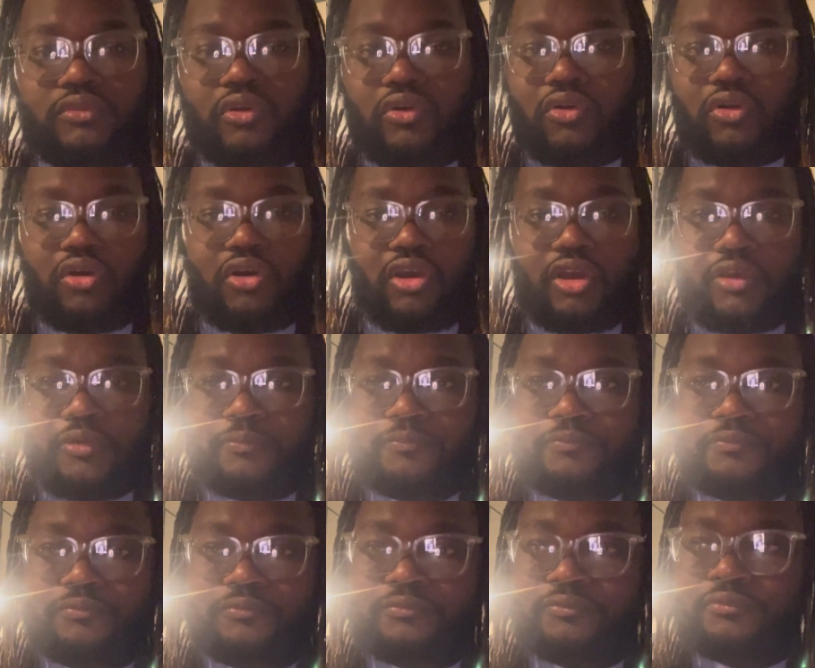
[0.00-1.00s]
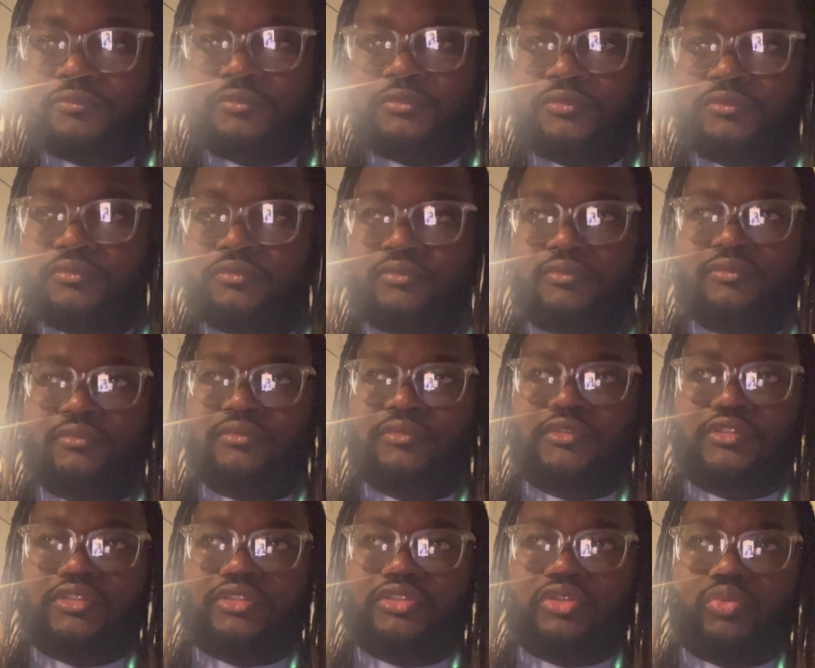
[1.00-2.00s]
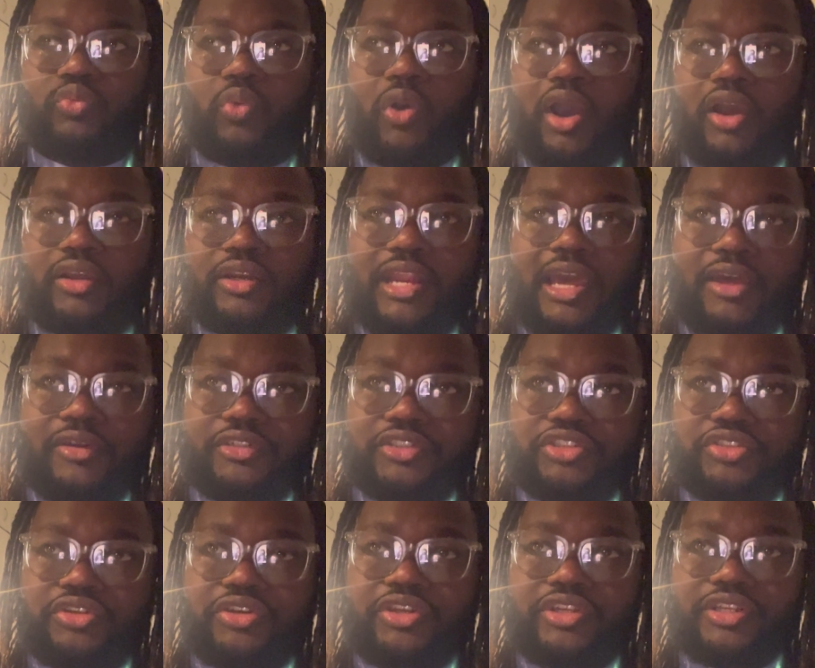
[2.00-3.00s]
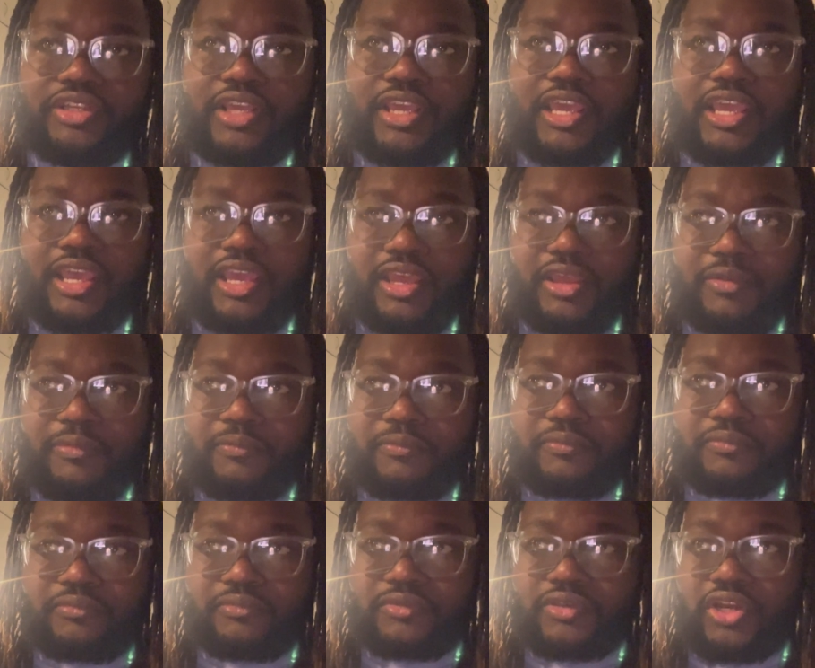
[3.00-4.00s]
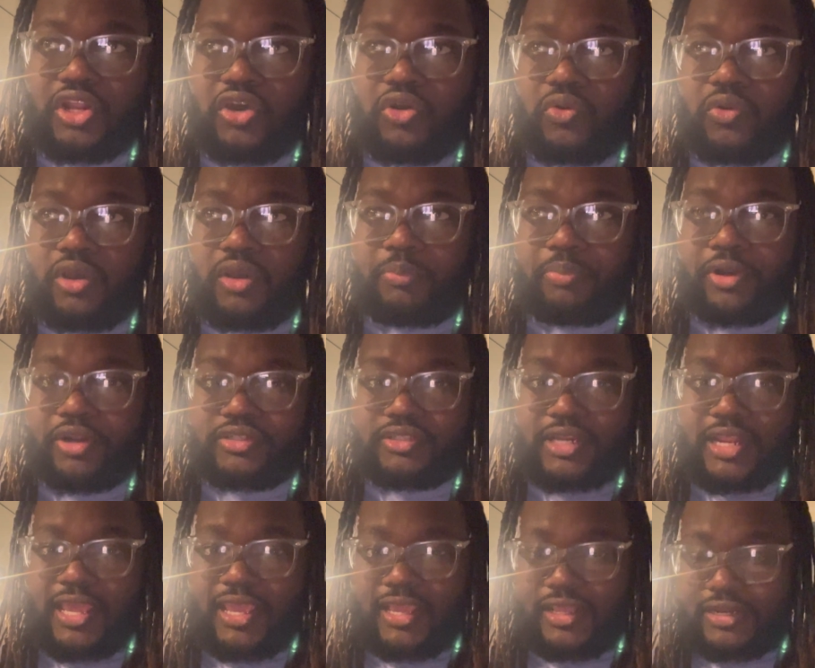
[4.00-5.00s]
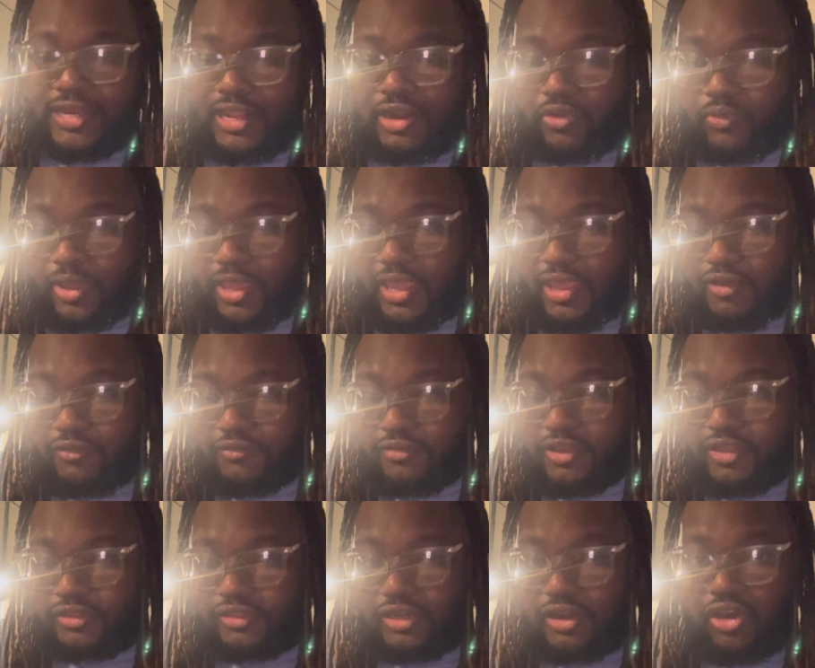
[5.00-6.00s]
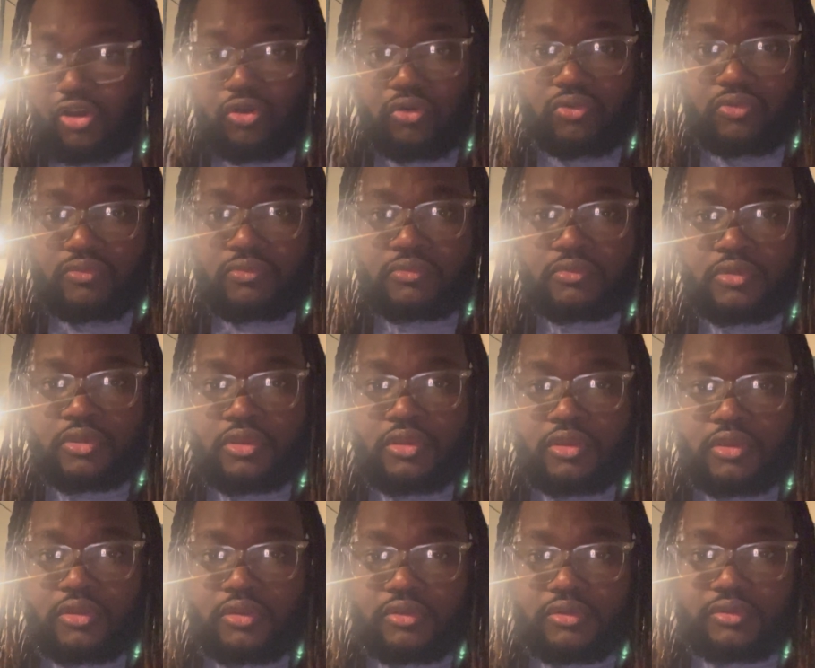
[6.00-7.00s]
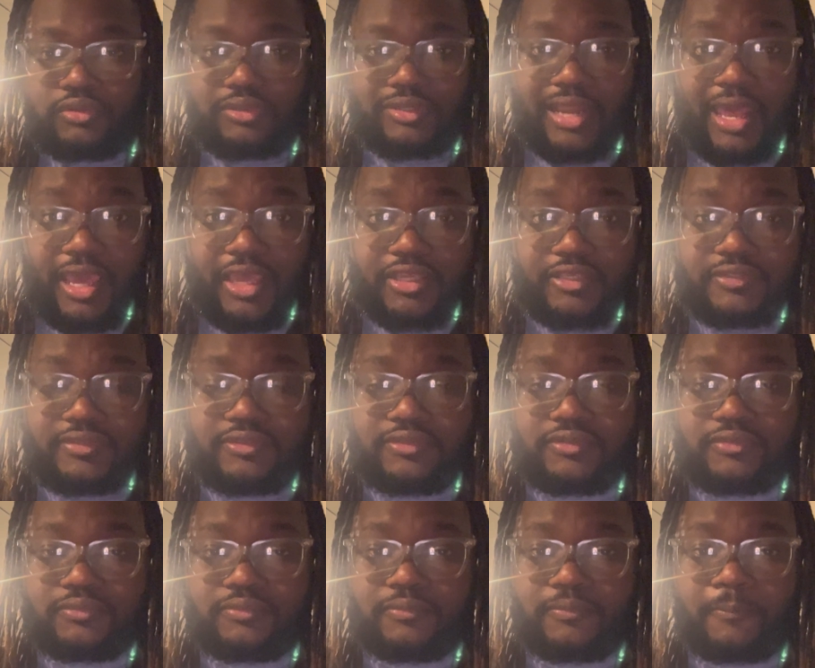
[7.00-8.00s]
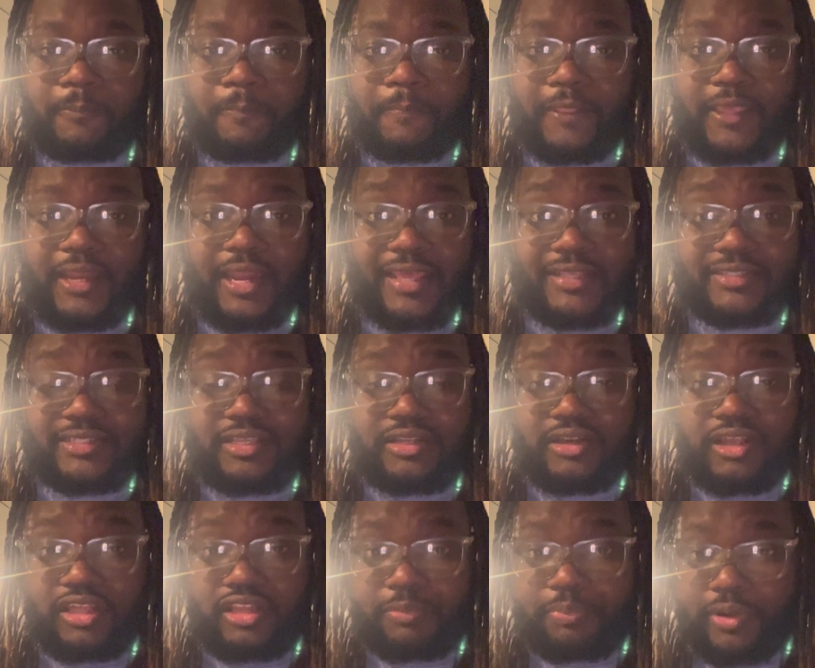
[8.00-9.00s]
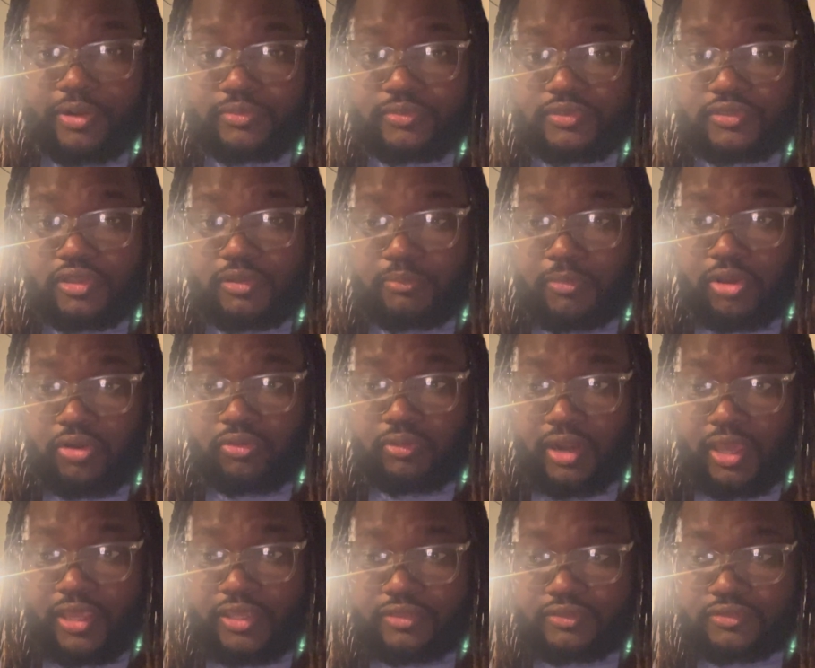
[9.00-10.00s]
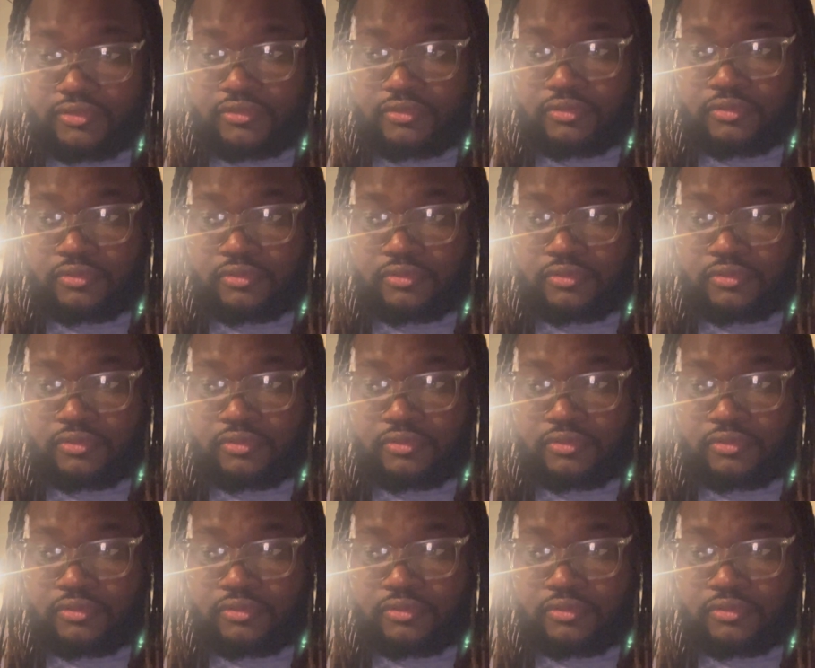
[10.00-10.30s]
or you walking down the street and, a person they don't have nothing on nice, and they see another person something on nice.